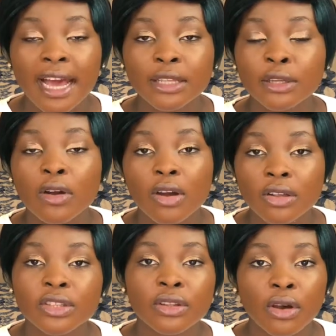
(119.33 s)
and
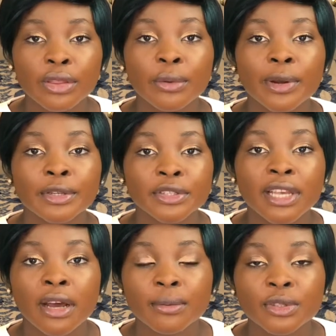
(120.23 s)
cotton underwear
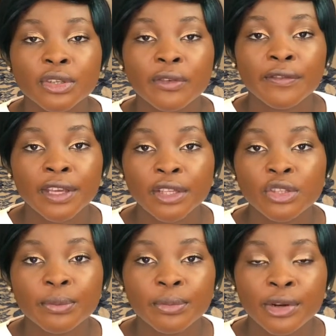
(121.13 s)
just helps your V
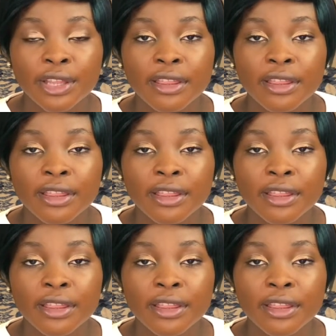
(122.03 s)
to breathe